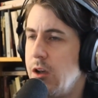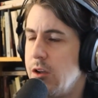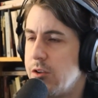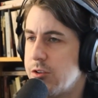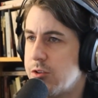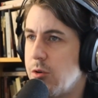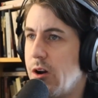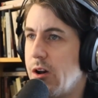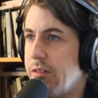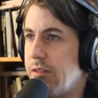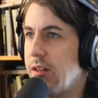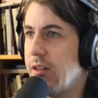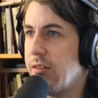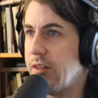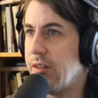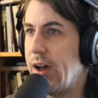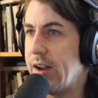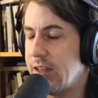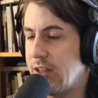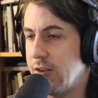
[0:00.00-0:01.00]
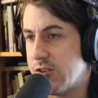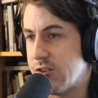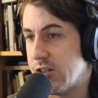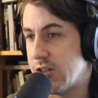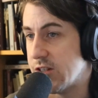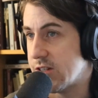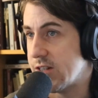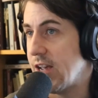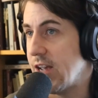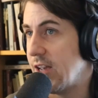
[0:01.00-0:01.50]
So I think that gives
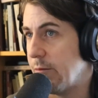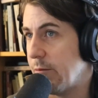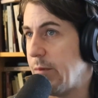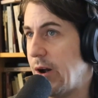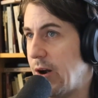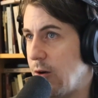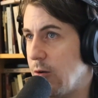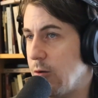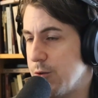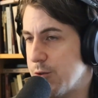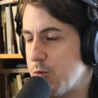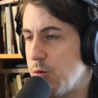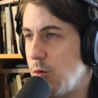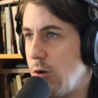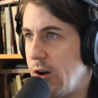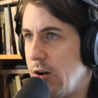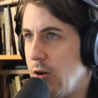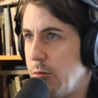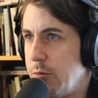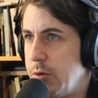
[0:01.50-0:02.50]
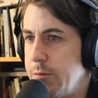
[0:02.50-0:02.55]
it a staying power as well.